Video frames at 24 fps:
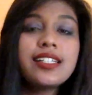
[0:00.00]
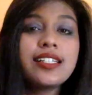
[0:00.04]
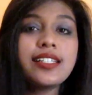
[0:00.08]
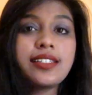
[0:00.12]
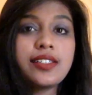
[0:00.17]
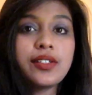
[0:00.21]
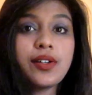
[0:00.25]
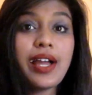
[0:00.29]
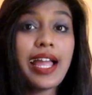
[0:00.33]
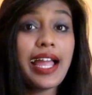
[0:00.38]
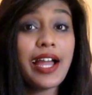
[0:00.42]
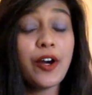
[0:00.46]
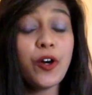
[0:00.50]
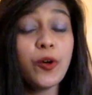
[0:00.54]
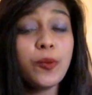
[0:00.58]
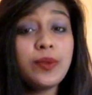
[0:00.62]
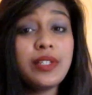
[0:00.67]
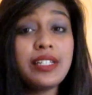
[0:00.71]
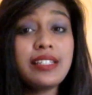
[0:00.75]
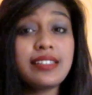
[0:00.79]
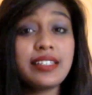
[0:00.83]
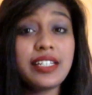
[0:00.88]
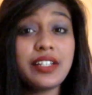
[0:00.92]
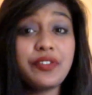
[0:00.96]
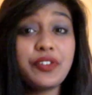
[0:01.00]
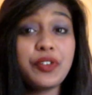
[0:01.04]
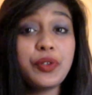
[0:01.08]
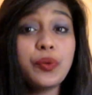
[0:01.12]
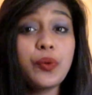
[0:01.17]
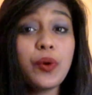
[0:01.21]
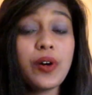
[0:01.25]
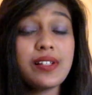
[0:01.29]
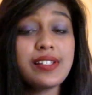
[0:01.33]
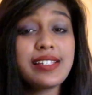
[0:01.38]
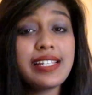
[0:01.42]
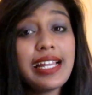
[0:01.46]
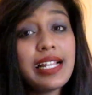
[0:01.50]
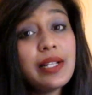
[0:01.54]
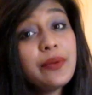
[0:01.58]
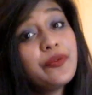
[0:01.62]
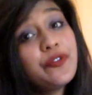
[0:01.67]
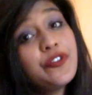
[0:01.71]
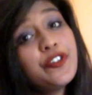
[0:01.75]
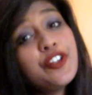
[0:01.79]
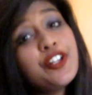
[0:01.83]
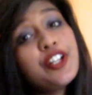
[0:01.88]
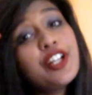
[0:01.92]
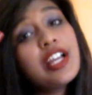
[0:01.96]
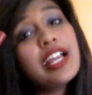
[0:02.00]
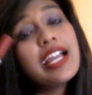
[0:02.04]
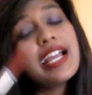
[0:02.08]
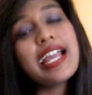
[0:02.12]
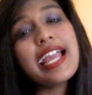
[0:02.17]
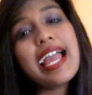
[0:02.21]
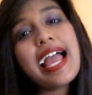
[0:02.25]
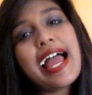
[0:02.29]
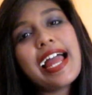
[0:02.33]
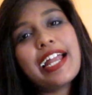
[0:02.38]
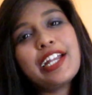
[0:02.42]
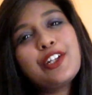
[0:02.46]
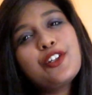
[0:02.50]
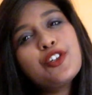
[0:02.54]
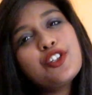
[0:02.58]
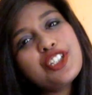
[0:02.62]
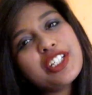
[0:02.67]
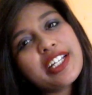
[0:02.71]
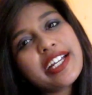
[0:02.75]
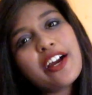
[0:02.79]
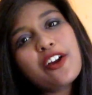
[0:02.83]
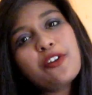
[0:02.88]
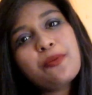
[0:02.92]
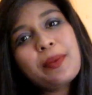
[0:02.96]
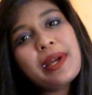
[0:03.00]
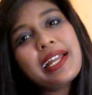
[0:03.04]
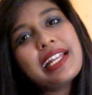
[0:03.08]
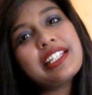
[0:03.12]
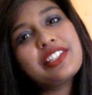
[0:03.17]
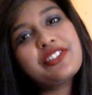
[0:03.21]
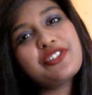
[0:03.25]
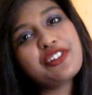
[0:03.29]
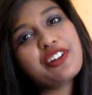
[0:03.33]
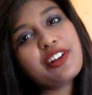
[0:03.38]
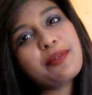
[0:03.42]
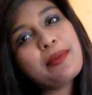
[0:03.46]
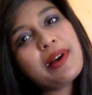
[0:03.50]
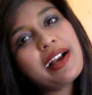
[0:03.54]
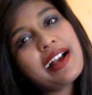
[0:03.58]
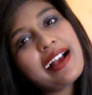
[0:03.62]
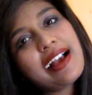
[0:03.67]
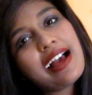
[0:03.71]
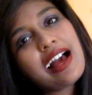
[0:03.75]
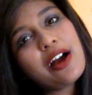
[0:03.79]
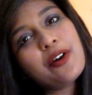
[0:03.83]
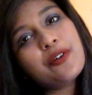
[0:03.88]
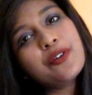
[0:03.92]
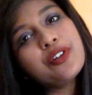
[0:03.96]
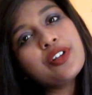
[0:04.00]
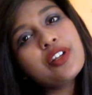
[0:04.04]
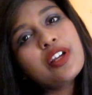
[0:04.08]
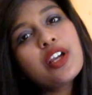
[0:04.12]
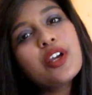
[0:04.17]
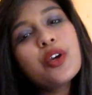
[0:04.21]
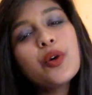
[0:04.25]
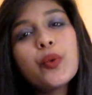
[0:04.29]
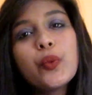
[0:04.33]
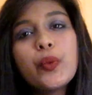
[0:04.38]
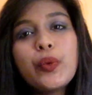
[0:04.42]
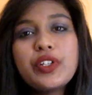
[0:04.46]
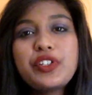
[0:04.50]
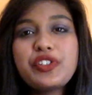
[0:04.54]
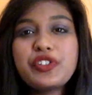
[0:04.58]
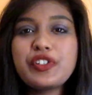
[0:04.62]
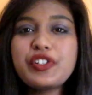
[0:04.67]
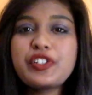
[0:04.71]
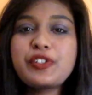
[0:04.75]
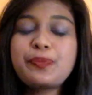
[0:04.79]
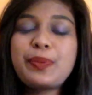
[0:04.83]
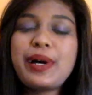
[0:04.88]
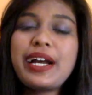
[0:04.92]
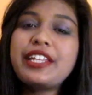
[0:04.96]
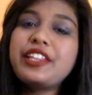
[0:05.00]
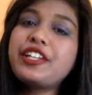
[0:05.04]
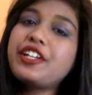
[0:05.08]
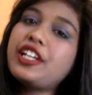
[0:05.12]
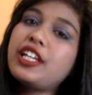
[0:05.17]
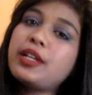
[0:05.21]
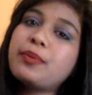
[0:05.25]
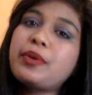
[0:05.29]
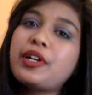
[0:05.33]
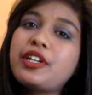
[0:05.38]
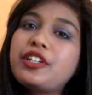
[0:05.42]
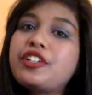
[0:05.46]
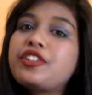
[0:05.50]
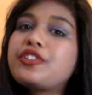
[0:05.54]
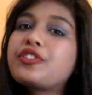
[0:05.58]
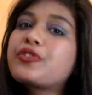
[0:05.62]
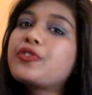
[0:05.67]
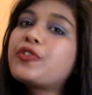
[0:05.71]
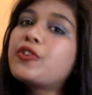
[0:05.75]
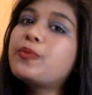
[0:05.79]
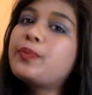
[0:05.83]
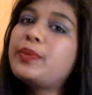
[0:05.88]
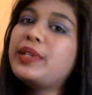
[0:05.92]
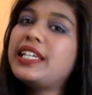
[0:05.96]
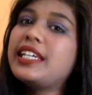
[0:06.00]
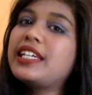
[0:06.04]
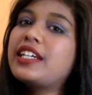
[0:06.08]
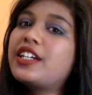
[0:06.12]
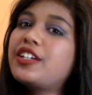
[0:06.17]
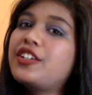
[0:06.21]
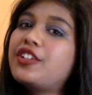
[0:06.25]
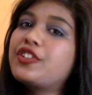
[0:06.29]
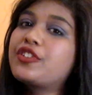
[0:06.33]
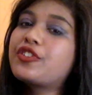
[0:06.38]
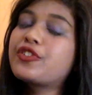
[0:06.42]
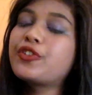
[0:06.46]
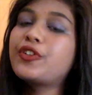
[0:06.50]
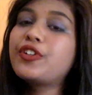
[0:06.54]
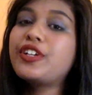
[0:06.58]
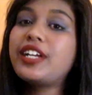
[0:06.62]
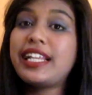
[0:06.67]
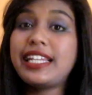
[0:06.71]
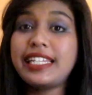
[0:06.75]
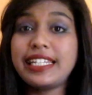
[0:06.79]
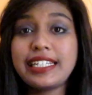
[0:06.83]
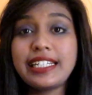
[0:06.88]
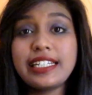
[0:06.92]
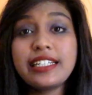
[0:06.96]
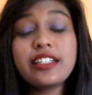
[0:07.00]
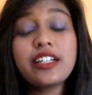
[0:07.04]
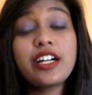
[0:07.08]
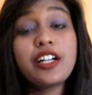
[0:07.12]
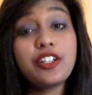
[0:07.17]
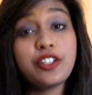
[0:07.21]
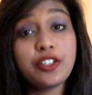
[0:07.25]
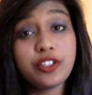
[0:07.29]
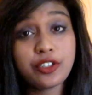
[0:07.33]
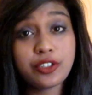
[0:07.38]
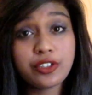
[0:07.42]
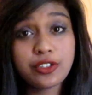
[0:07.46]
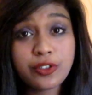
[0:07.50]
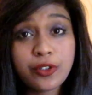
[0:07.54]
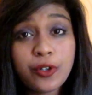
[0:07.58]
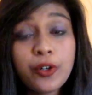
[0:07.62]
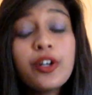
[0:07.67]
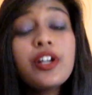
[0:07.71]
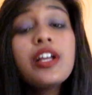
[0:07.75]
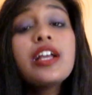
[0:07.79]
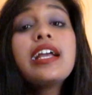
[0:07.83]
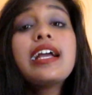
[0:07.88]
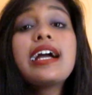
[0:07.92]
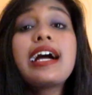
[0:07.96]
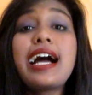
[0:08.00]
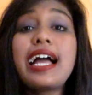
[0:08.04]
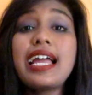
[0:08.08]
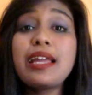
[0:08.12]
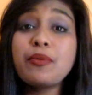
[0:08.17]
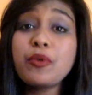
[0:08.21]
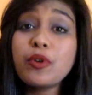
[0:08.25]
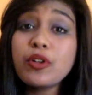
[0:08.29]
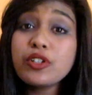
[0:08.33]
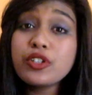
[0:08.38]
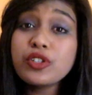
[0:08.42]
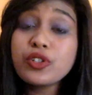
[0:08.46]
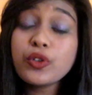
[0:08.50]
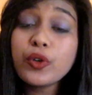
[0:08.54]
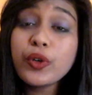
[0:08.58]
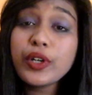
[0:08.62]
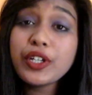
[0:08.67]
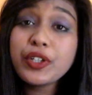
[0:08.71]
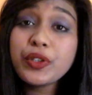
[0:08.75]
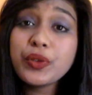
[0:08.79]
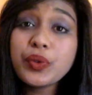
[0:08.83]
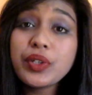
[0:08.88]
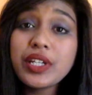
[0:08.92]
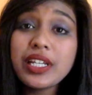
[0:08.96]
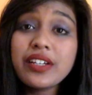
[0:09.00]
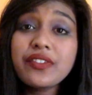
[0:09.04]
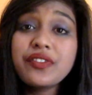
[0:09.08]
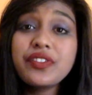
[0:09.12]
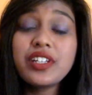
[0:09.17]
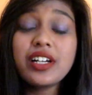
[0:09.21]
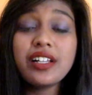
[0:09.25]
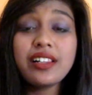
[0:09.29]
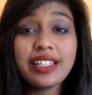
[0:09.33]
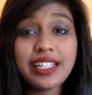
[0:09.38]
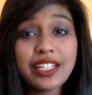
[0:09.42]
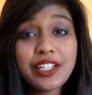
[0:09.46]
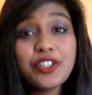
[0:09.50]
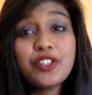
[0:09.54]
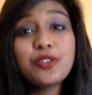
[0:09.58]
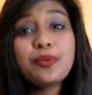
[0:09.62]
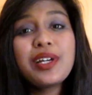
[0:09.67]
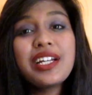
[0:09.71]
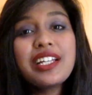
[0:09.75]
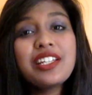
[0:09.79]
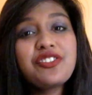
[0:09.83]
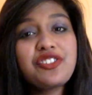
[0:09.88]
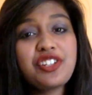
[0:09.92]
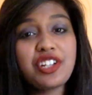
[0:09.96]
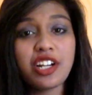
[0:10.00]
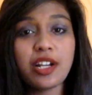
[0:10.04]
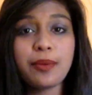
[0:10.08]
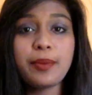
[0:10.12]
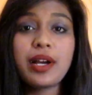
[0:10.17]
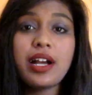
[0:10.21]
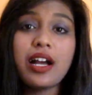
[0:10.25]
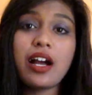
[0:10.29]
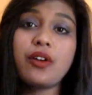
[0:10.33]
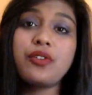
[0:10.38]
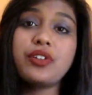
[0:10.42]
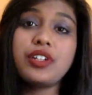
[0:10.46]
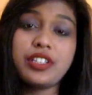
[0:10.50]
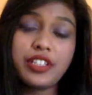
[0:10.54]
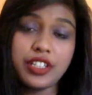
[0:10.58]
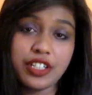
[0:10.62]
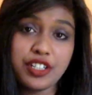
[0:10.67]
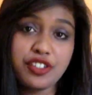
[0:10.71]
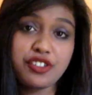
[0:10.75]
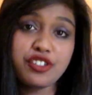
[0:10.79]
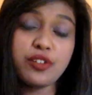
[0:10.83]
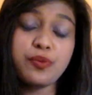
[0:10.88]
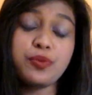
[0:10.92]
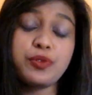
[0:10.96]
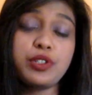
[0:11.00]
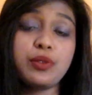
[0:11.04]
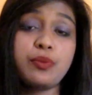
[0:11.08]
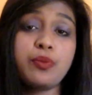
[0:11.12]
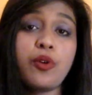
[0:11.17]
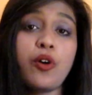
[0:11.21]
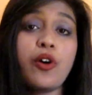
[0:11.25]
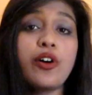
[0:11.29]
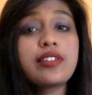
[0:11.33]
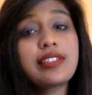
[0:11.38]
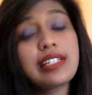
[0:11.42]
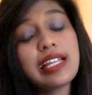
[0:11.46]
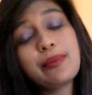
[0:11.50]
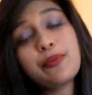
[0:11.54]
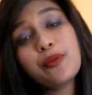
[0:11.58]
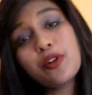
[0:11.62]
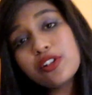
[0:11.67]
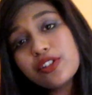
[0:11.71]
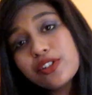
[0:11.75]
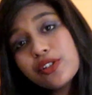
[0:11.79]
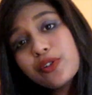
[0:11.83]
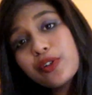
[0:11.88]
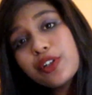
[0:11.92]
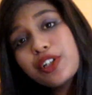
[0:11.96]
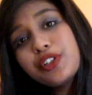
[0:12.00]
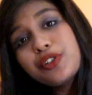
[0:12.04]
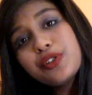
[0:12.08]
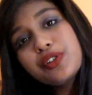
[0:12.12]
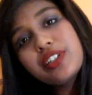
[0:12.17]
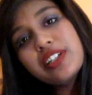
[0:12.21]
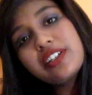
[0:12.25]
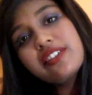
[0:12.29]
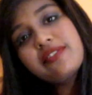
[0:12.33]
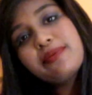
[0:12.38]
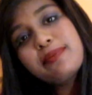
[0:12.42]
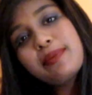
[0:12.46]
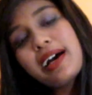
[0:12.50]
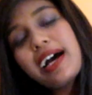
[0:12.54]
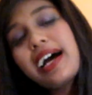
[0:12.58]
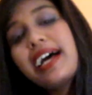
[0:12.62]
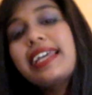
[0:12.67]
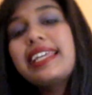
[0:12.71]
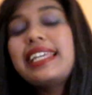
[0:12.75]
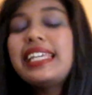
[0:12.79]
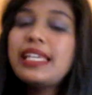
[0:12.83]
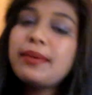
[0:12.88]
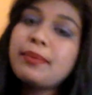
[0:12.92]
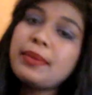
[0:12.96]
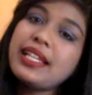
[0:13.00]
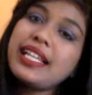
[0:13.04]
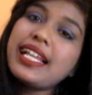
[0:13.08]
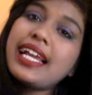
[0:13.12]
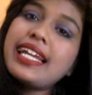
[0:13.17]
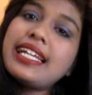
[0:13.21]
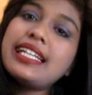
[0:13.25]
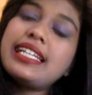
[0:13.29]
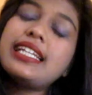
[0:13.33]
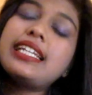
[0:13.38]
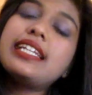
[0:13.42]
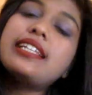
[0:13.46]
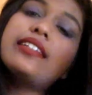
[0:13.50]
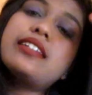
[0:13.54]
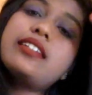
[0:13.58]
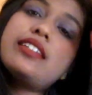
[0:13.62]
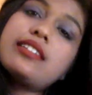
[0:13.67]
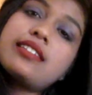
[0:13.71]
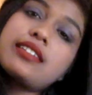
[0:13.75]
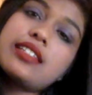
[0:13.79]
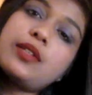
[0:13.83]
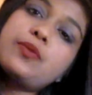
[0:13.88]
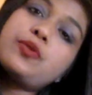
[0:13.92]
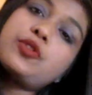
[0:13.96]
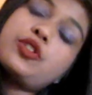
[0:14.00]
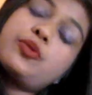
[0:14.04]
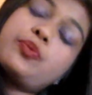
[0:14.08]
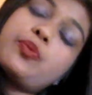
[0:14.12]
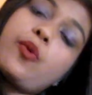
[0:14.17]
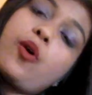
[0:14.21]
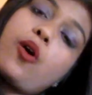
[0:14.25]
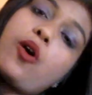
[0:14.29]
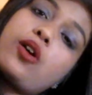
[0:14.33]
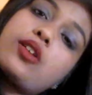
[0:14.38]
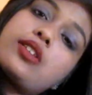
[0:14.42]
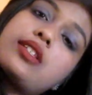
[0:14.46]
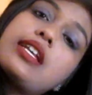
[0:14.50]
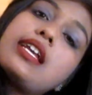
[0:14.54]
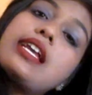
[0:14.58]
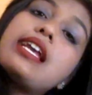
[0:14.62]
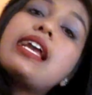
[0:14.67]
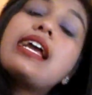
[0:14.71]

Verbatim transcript: So I hope this review was helpful, and do check out my Instagram account, which is by the name _being_elegant_. I'm also going to give the link to my Instagram account in the description box. I'm also going to give my email ID in the description box.